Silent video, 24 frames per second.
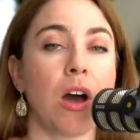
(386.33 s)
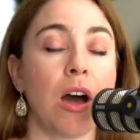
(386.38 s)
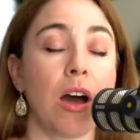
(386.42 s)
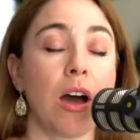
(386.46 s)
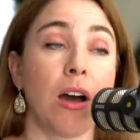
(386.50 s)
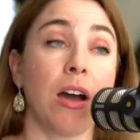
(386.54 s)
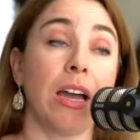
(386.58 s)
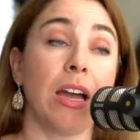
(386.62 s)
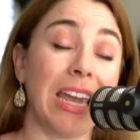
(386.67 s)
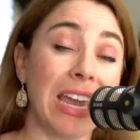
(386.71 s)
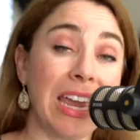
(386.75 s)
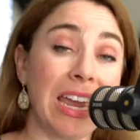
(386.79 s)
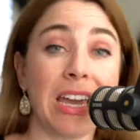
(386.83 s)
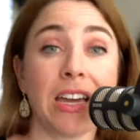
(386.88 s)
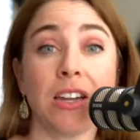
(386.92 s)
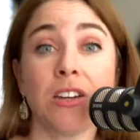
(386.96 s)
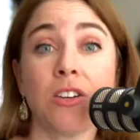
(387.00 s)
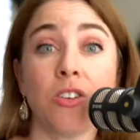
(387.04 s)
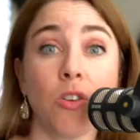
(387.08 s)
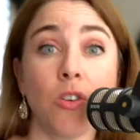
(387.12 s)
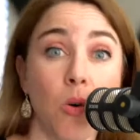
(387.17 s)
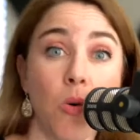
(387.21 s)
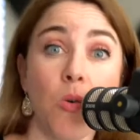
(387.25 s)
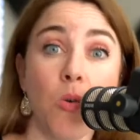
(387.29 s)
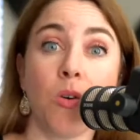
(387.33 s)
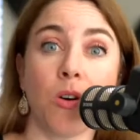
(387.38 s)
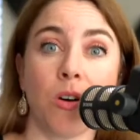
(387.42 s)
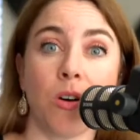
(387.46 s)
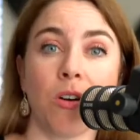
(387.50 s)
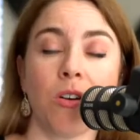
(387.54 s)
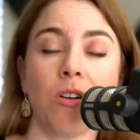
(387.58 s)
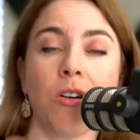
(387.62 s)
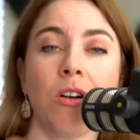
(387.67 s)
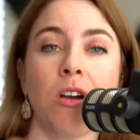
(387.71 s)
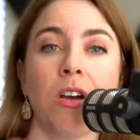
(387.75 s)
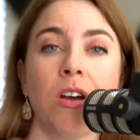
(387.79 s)
and
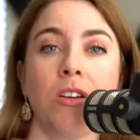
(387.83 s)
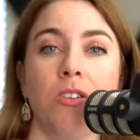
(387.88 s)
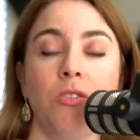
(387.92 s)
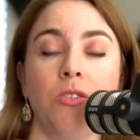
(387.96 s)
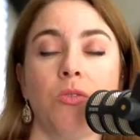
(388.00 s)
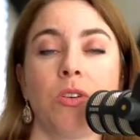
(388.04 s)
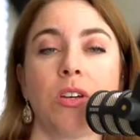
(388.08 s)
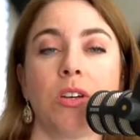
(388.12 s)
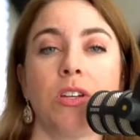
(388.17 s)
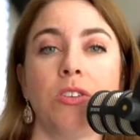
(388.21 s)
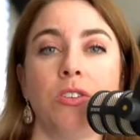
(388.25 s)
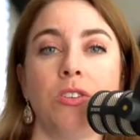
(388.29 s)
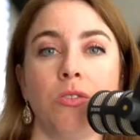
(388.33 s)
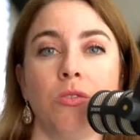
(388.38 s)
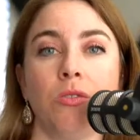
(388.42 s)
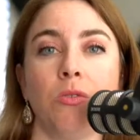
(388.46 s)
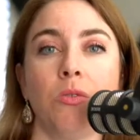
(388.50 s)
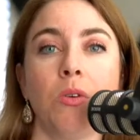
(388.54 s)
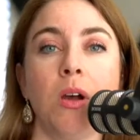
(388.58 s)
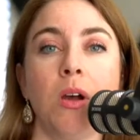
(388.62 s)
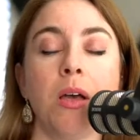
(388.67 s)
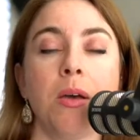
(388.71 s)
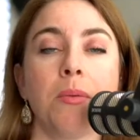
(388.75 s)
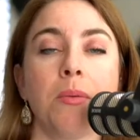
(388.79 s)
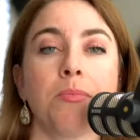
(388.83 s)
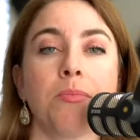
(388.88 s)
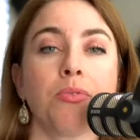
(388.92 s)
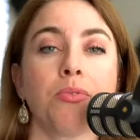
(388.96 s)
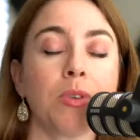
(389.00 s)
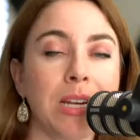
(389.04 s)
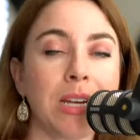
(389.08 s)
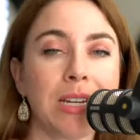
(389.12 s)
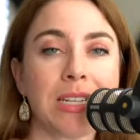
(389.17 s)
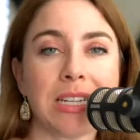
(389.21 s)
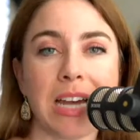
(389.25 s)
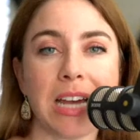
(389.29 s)
or you can do
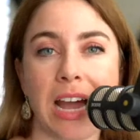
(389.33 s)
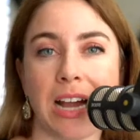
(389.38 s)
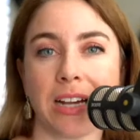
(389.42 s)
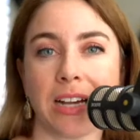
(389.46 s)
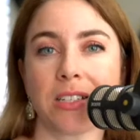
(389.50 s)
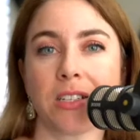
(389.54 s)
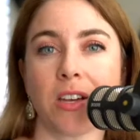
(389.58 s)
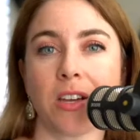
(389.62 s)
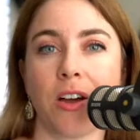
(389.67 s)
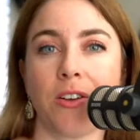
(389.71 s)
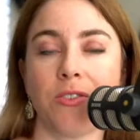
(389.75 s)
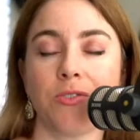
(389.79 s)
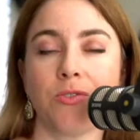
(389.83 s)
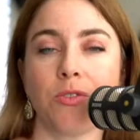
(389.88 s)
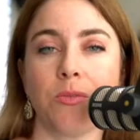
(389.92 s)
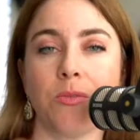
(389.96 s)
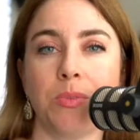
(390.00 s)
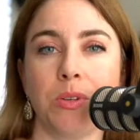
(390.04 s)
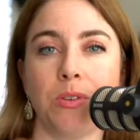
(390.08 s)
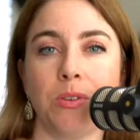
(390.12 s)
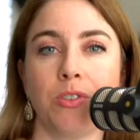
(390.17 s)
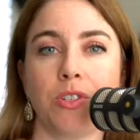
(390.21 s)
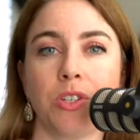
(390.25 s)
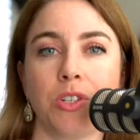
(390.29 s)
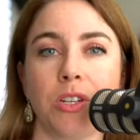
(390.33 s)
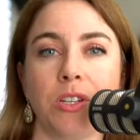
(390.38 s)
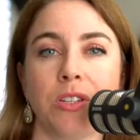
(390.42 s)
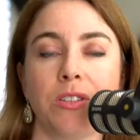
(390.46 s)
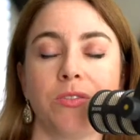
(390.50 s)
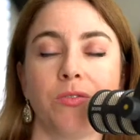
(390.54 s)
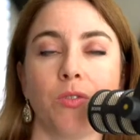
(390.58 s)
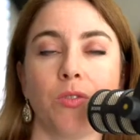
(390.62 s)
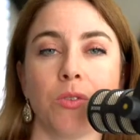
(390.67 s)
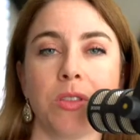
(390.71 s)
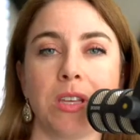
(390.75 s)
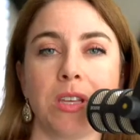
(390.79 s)
pre-tax contributions
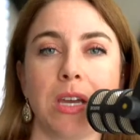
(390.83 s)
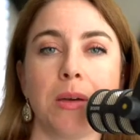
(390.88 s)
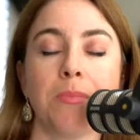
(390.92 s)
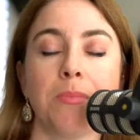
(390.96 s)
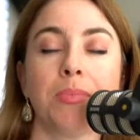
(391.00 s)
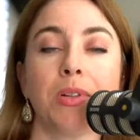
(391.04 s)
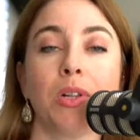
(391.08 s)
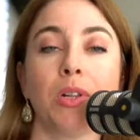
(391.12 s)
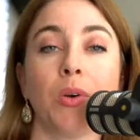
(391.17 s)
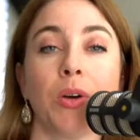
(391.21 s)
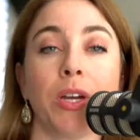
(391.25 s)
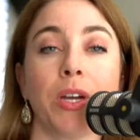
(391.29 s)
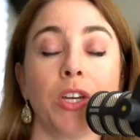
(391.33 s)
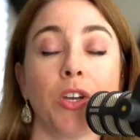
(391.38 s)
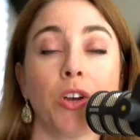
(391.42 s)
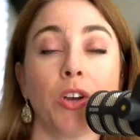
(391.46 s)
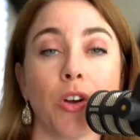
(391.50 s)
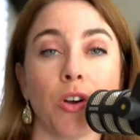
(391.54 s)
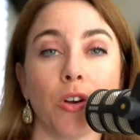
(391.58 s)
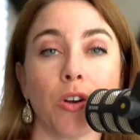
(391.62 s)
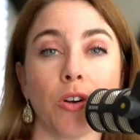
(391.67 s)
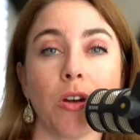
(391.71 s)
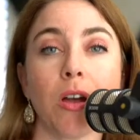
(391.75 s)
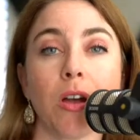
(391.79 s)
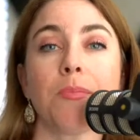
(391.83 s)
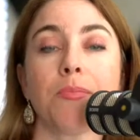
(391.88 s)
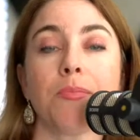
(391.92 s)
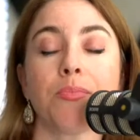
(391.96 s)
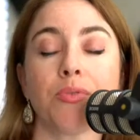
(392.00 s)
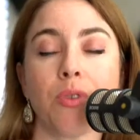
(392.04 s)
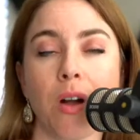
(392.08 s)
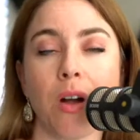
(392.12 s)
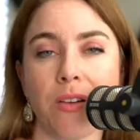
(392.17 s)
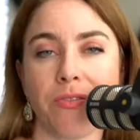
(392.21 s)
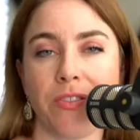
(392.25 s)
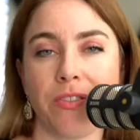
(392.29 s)
for the employer
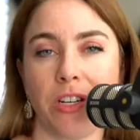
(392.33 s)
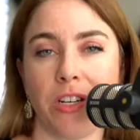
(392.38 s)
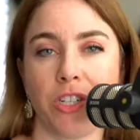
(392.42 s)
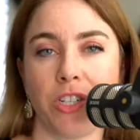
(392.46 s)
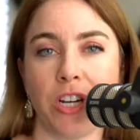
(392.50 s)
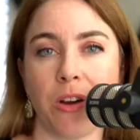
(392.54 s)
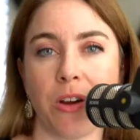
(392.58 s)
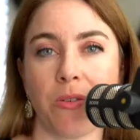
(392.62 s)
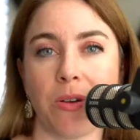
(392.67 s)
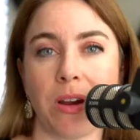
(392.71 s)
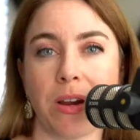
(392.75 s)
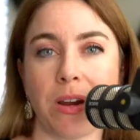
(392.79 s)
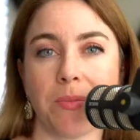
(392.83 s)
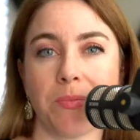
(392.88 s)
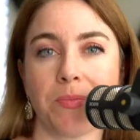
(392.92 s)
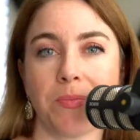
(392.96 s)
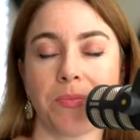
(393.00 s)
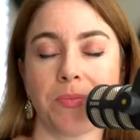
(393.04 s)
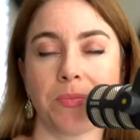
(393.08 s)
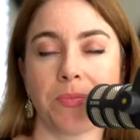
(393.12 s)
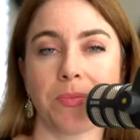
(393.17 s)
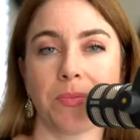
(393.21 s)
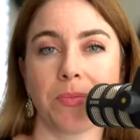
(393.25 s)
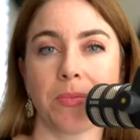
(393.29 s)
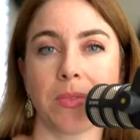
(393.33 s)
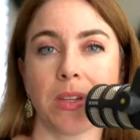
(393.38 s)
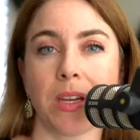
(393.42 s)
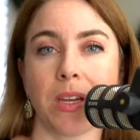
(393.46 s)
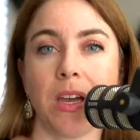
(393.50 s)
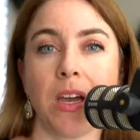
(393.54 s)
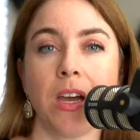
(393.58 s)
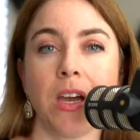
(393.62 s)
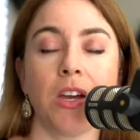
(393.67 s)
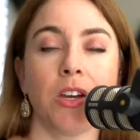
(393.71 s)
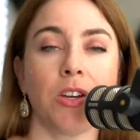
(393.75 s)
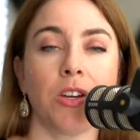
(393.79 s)
profit sharing.
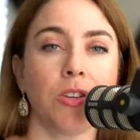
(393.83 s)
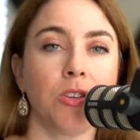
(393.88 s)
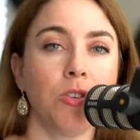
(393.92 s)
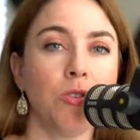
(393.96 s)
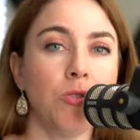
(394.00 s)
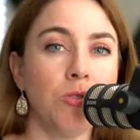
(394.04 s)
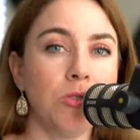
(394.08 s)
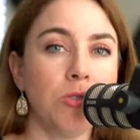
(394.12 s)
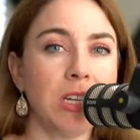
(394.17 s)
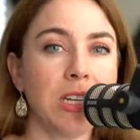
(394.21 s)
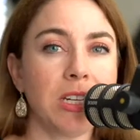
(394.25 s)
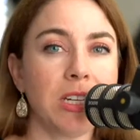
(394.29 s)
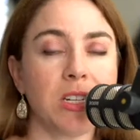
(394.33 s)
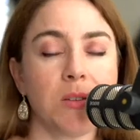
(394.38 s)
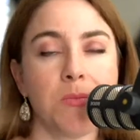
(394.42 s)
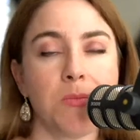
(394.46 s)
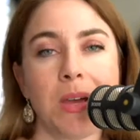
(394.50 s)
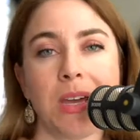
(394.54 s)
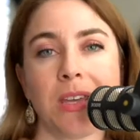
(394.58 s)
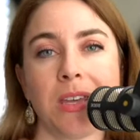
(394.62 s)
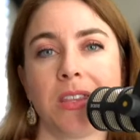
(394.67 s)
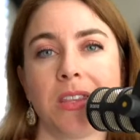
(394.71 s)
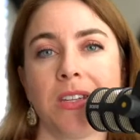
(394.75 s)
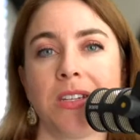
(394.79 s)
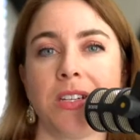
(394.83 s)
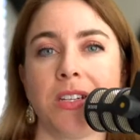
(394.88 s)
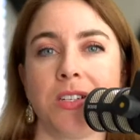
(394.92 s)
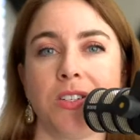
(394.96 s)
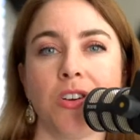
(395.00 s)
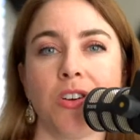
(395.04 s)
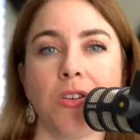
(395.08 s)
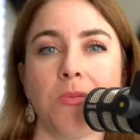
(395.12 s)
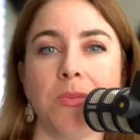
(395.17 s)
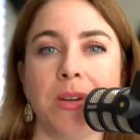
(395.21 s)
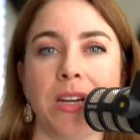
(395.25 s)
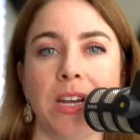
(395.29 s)
You need to make the
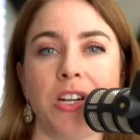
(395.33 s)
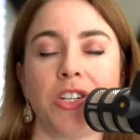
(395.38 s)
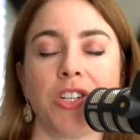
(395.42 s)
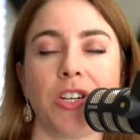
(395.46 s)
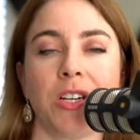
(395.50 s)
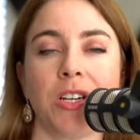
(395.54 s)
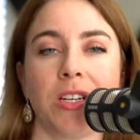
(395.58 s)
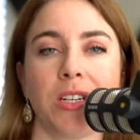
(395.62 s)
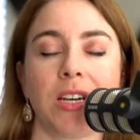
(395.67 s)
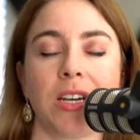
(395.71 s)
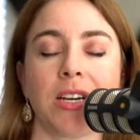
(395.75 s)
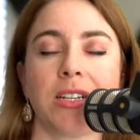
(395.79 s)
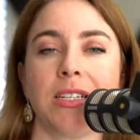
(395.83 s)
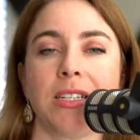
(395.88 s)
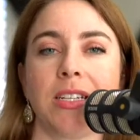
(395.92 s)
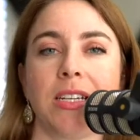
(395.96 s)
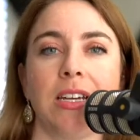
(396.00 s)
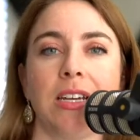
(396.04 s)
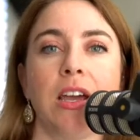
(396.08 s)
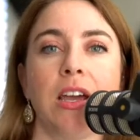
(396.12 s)
determination, Kyati,